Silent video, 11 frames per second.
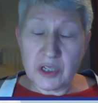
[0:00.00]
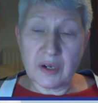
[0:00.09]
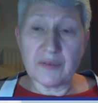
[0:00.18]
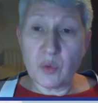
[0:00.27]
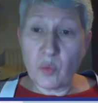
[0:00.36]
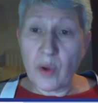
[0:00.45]
You don't
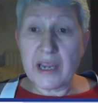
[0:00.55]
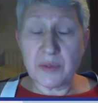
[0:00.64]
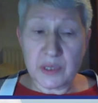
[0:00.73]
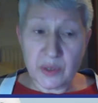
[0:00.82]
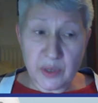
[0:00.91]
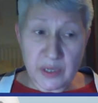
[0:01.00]
have to wait
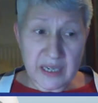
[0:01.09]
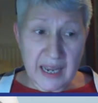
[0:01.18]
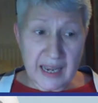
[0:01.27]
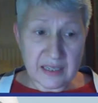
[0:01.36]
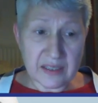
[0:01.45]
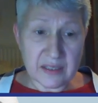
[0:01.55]
between
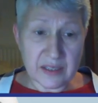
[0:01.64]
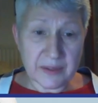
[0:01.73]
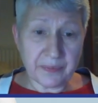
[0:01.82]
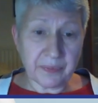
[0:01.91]
tests.